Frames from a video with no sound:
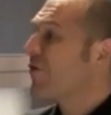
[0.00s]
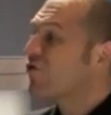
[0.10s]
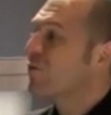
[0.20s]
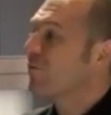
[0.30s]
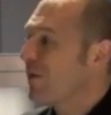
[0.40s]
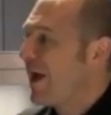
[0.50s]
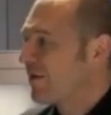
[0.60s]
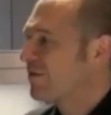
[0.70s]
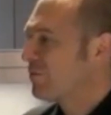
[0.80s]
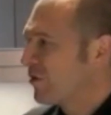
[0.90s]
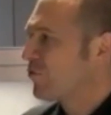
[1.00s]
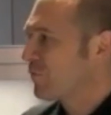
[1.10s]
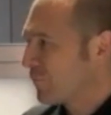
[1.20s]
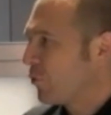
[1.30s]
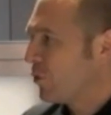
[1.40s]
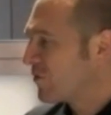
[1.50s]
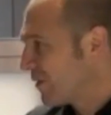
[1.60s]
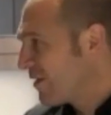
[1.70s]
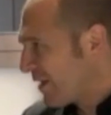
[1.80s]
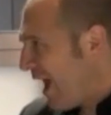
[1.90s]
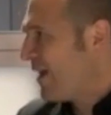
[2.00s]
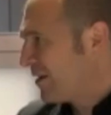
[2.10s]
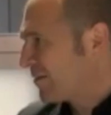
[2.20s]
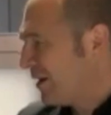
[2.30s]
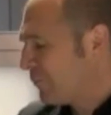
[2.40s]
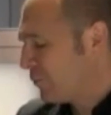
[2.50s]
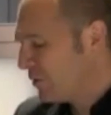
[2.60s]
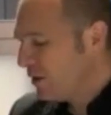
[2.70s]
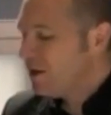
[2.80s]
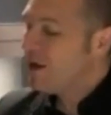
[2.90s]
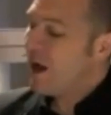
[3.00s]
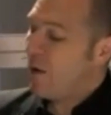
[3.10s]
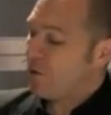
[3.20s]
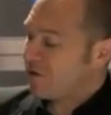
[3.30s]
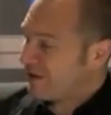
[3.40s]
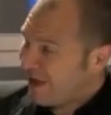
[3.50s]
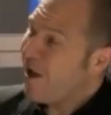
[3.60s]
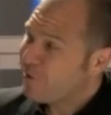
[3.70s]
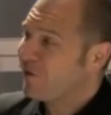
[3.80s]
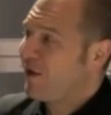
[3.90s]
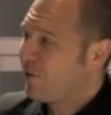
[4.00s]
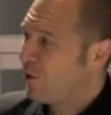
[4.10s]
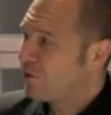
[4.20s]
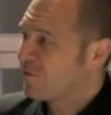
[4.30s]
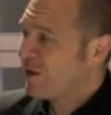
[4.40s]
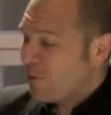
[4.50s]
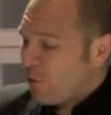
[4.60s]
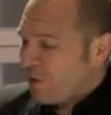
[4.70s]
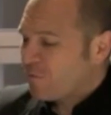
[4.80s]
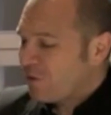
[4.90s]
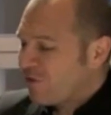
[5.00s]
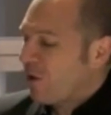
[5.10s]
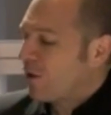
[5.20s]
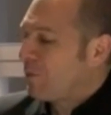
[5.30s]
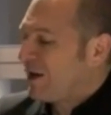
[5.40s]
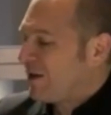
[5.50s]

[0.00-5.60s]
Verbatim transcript: should be flagged as potential fraud. So that's an example. I wanted to counter that though, because the other thing is once you've got a big,